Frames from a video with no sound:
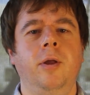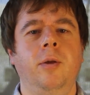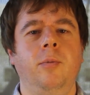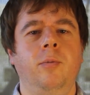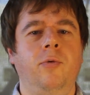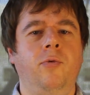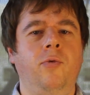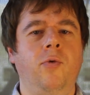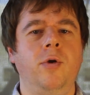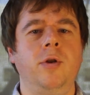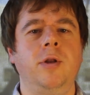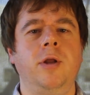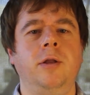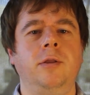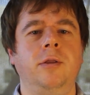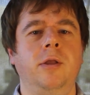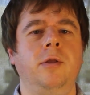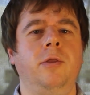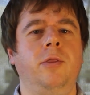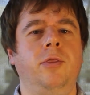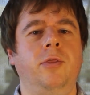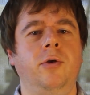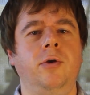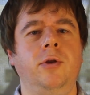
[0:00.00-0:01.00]
Before
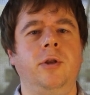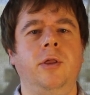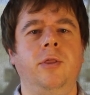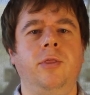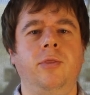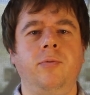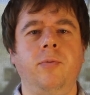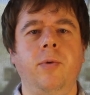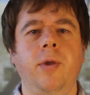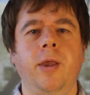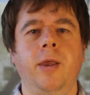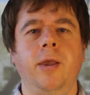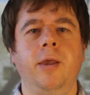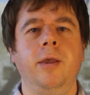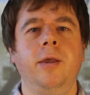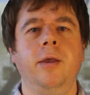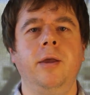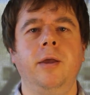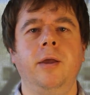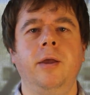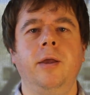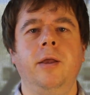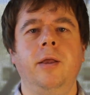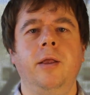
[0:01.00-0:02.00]
1933,
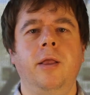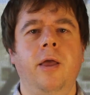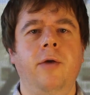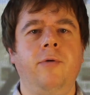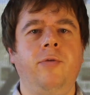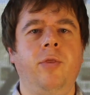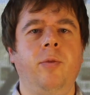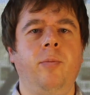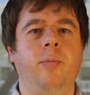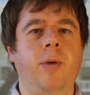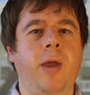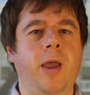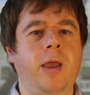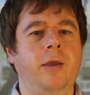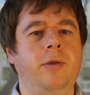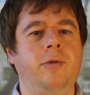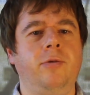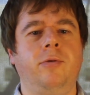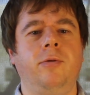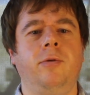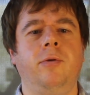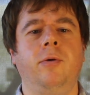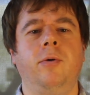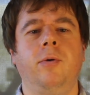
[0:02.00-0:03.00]
if the
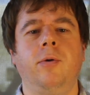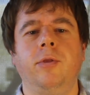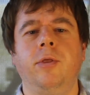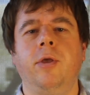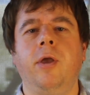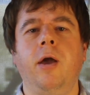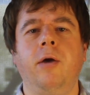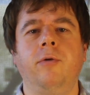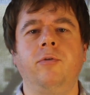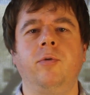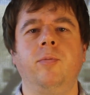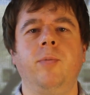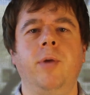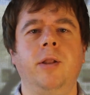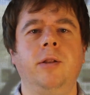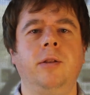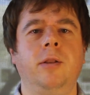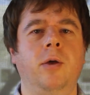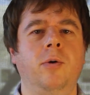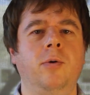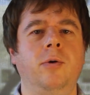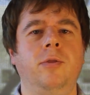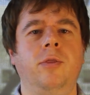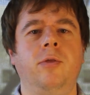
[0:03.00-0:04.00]
banks or the government
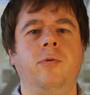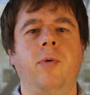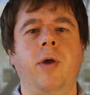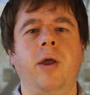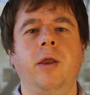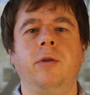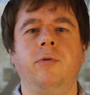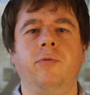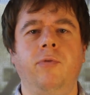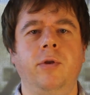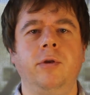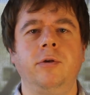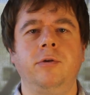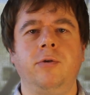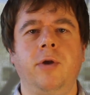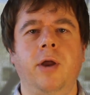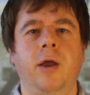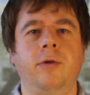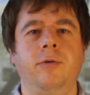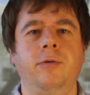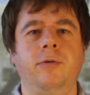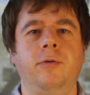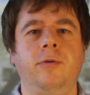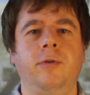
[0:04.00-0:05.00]
lowered the rate of
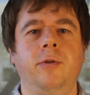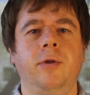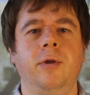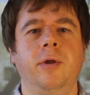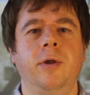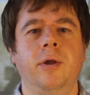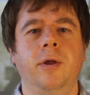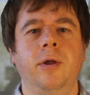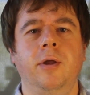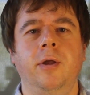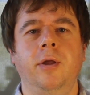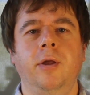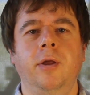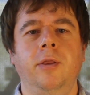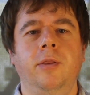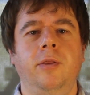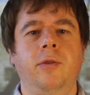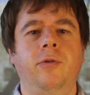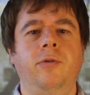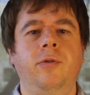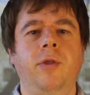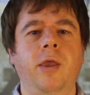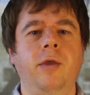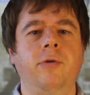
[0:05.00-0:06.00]
interest, the
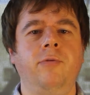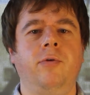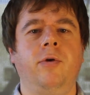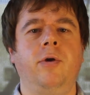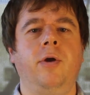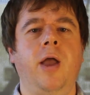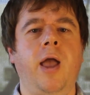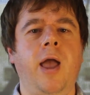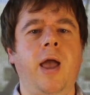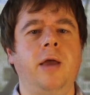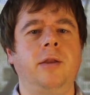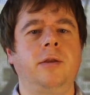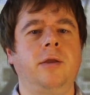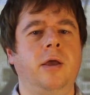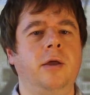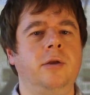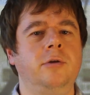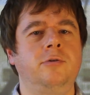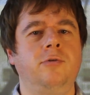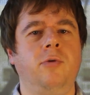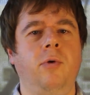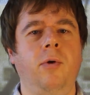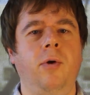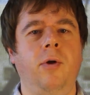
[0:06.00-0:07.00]
saver had
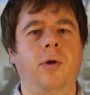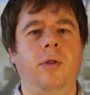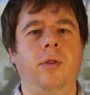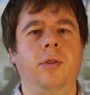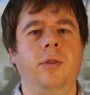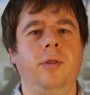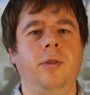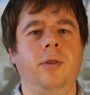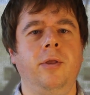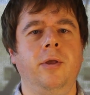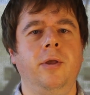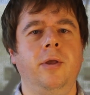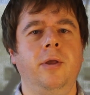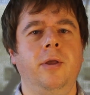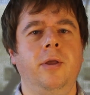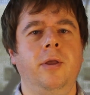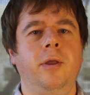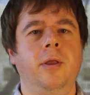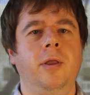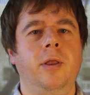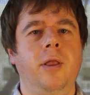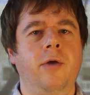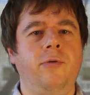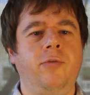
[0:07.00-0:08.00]
control.
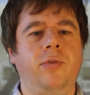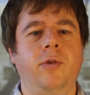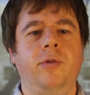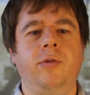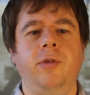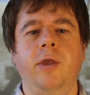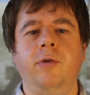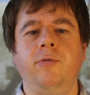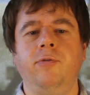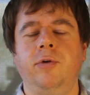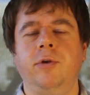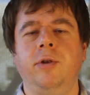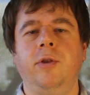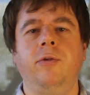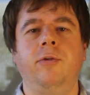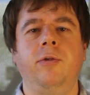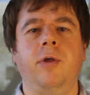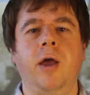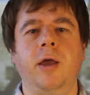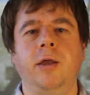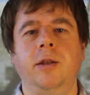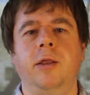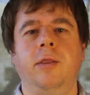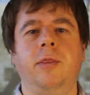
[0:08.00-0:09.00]
If the saver
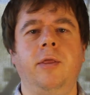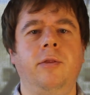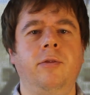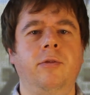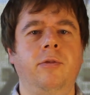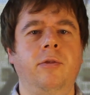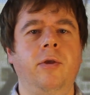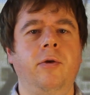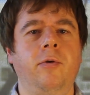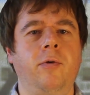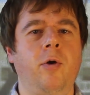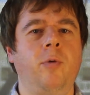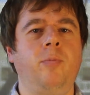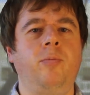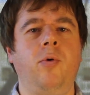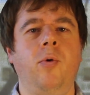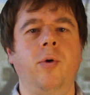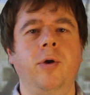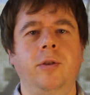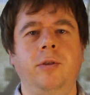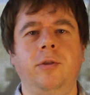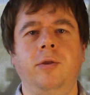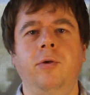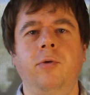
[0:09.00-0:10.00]
decided that
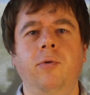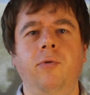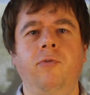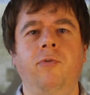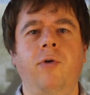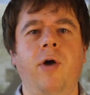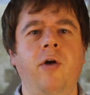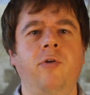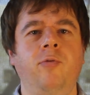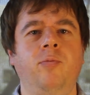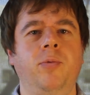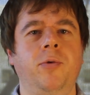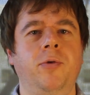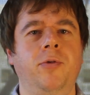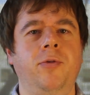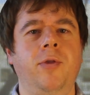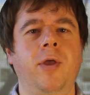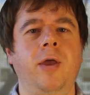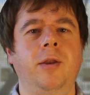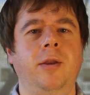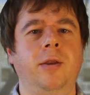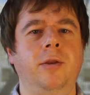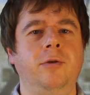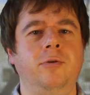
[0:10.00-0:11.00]

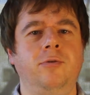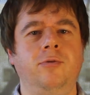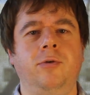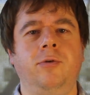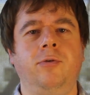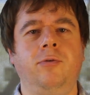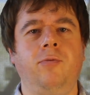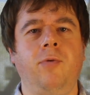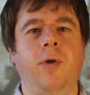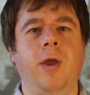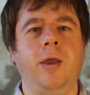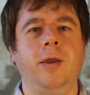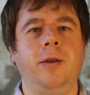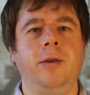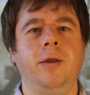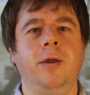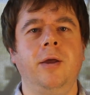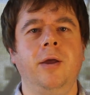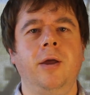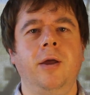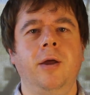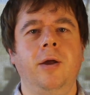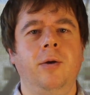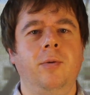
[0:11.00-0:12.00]
0.25% interest rate
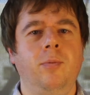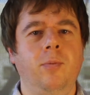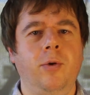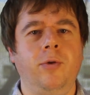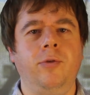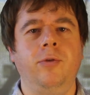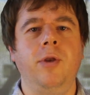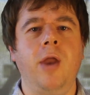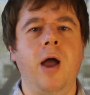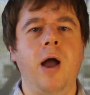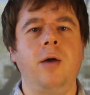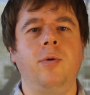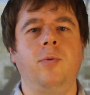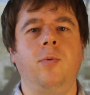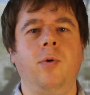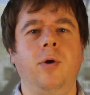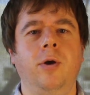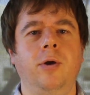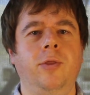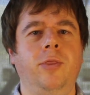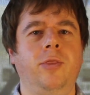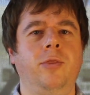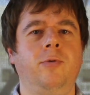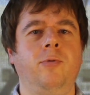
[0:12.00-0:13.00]
was not
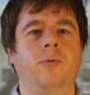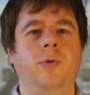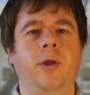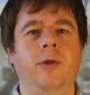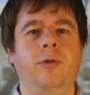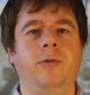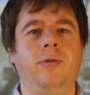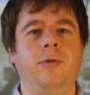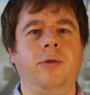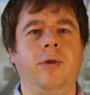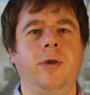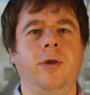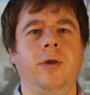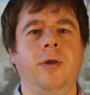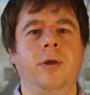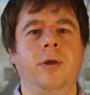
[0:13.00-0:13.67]
worth the risk